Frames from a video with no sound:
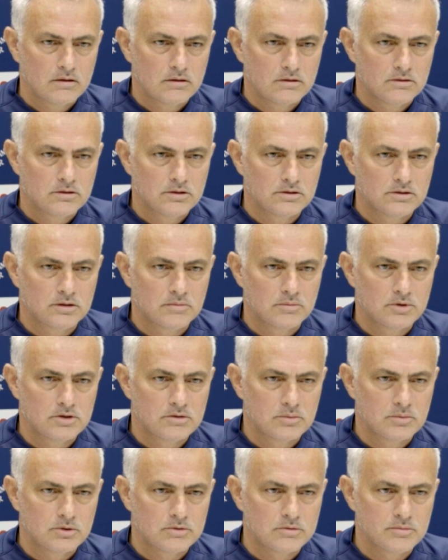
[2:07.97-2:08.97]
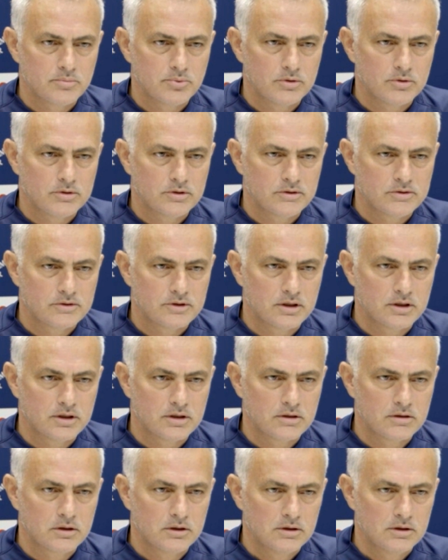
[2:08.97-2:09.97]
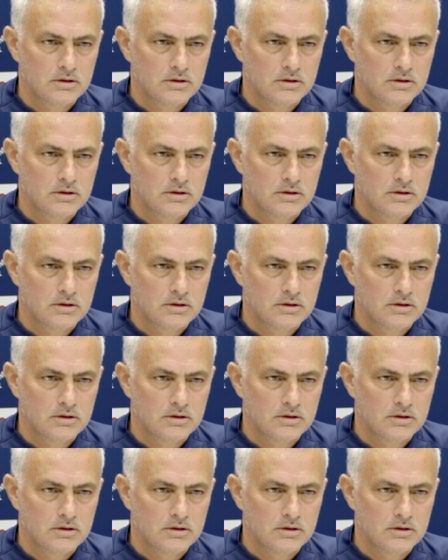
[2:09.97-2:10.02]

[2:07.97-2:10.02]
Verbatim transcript: The team is the most important thing.